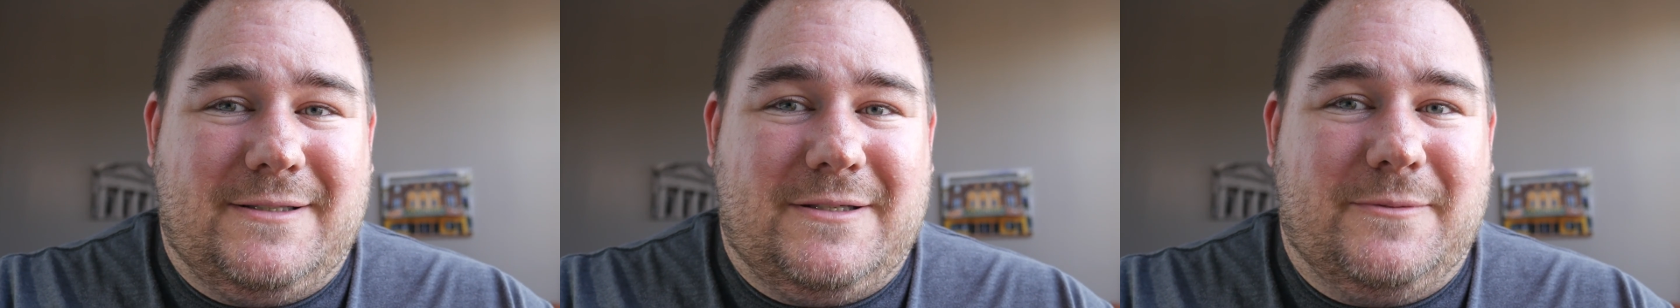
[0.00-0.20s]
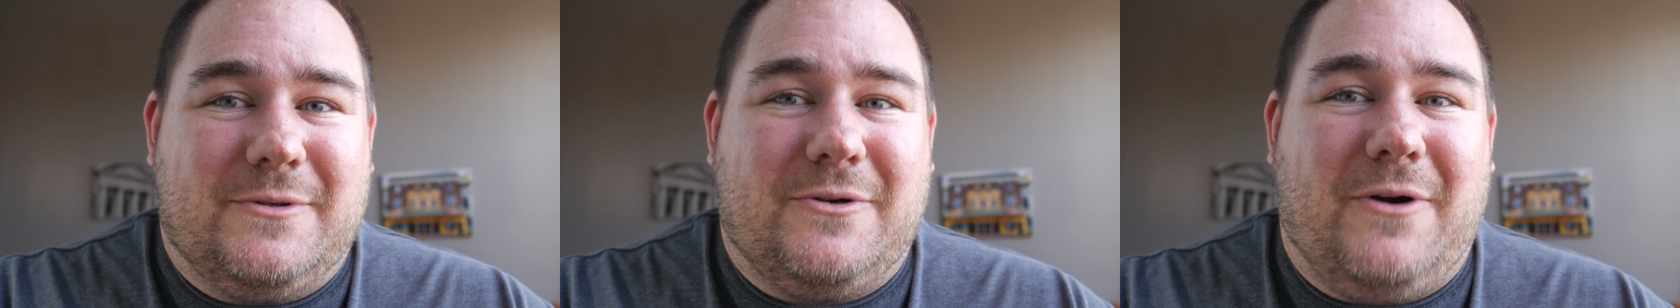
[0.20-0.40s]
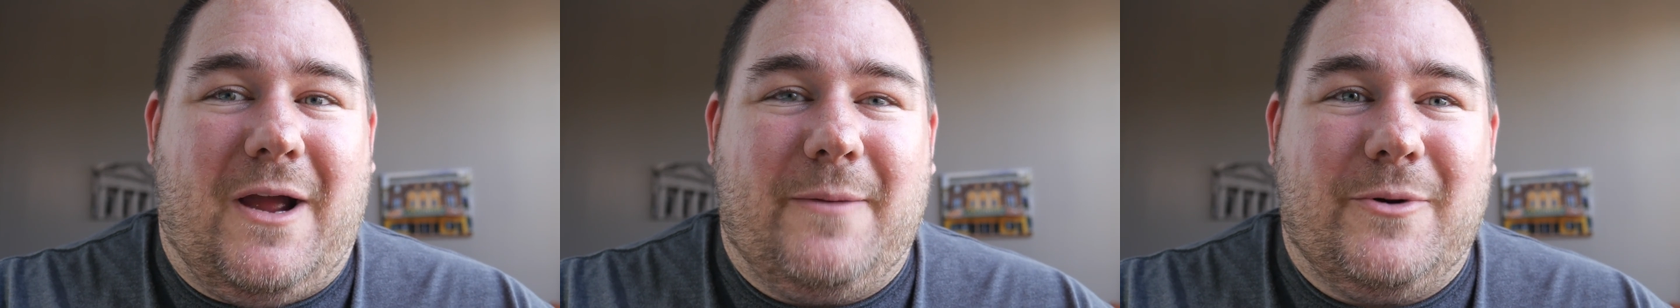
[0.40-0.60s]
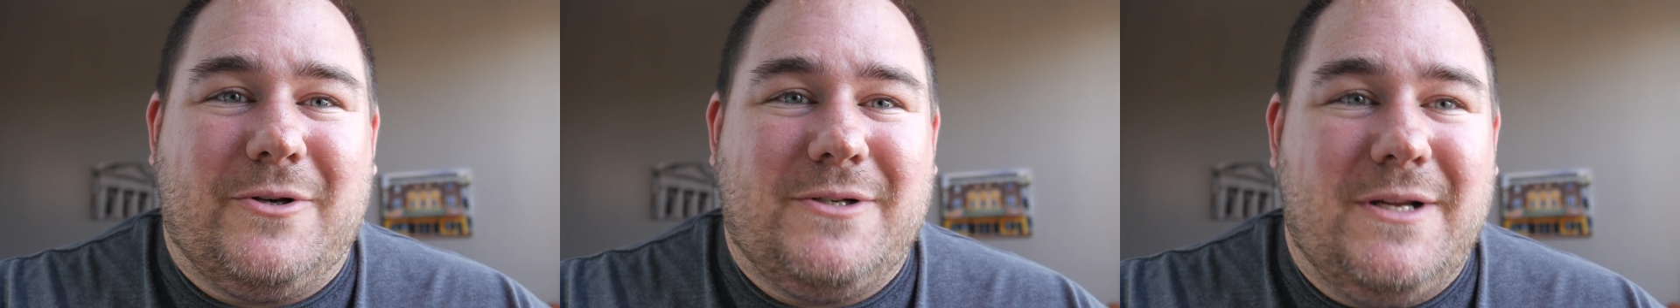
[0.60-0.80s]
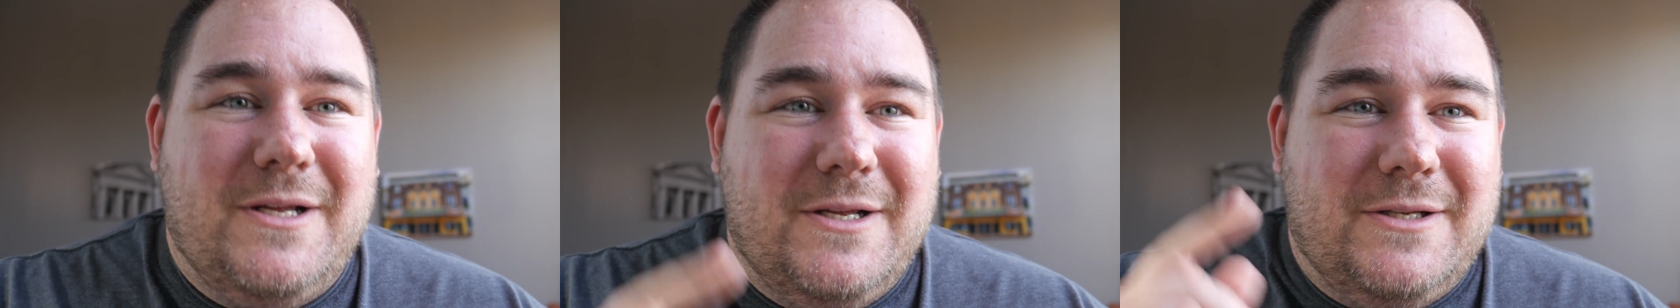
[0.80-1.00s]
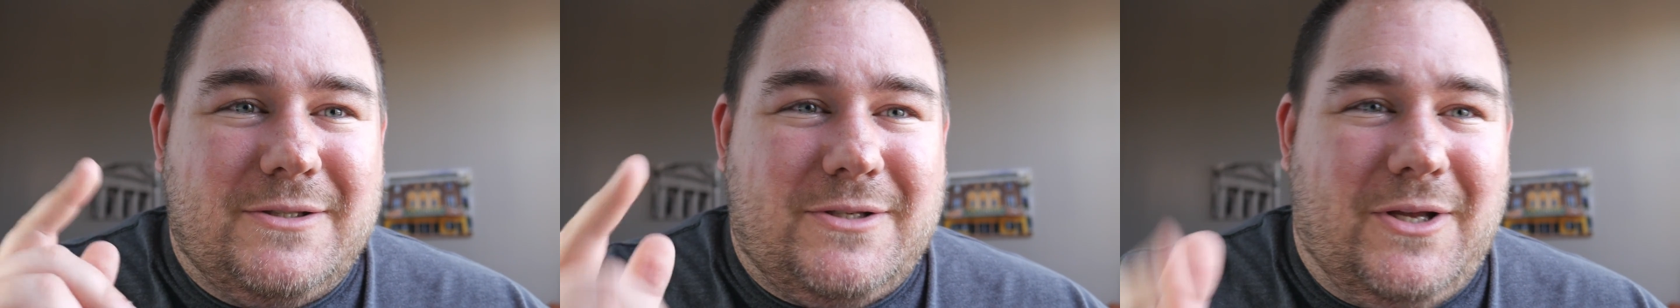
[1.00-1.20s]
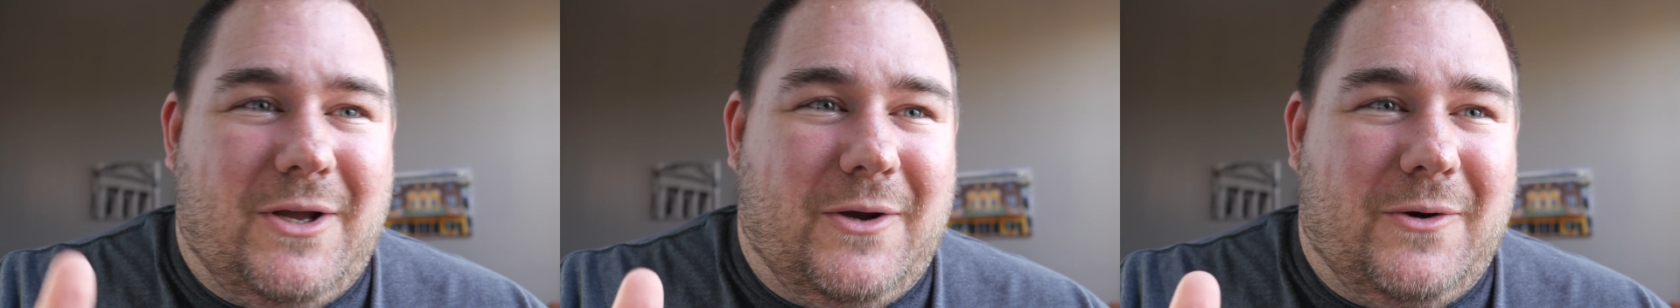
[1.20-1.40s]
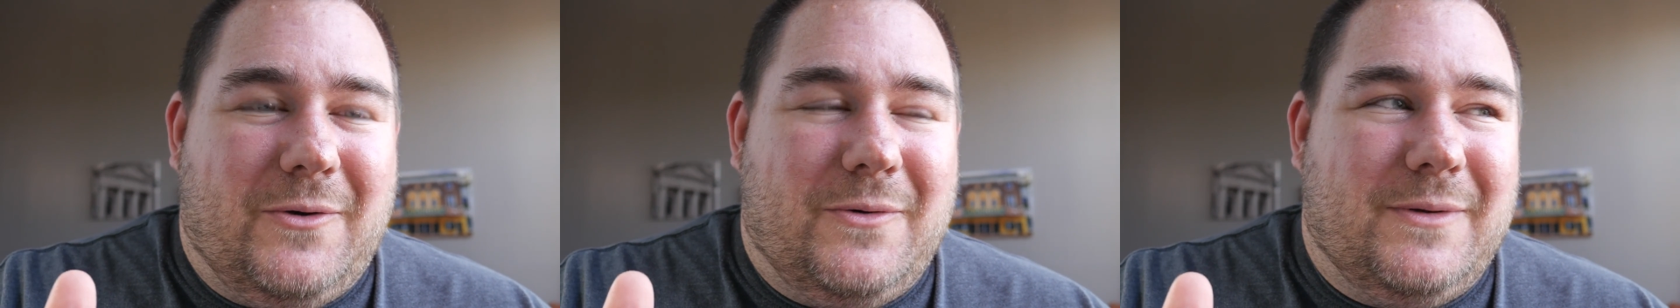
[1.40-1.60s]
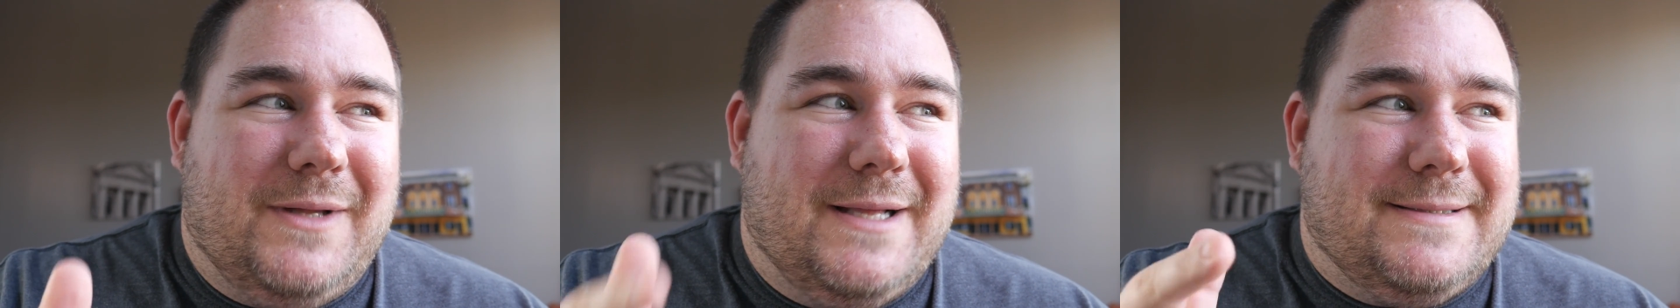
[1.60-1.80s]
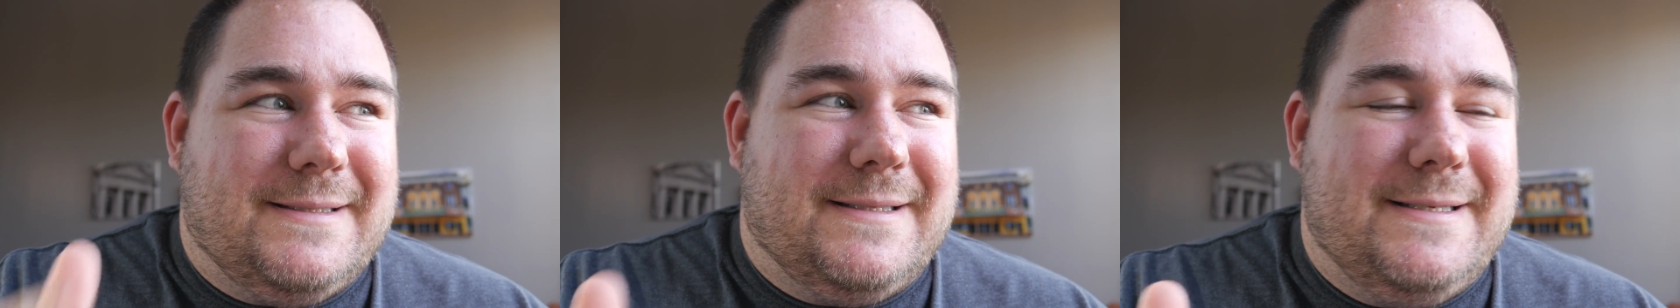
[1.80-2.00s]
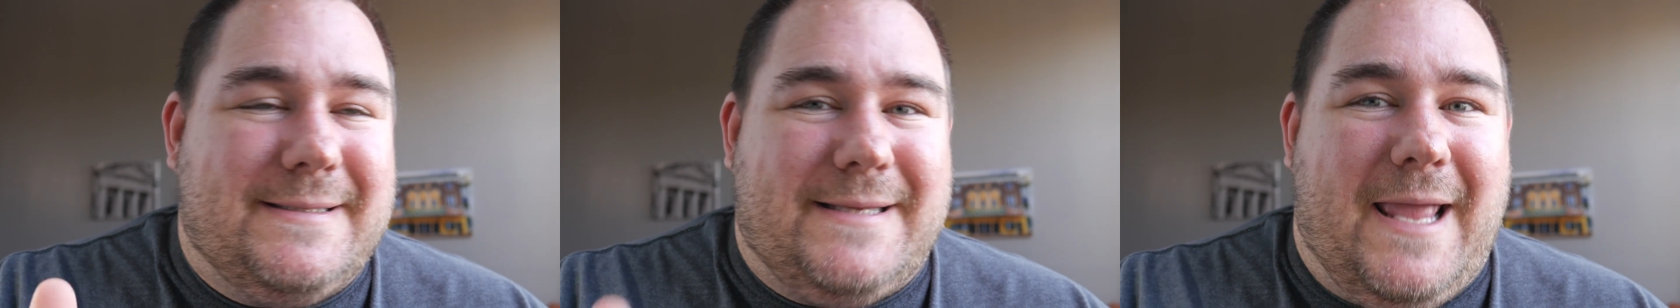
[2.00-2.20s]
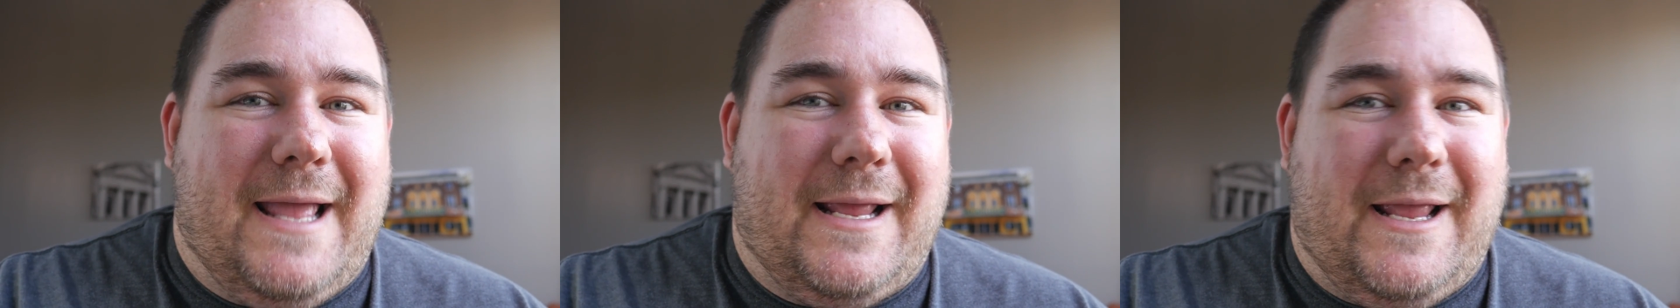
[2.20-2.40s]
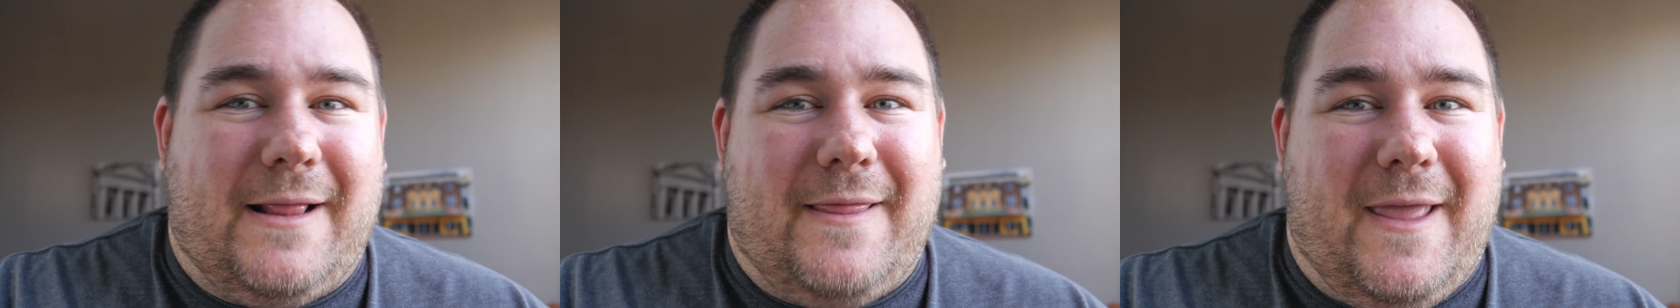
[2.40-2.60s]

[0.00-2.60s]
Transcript: subscribers. So let's at least get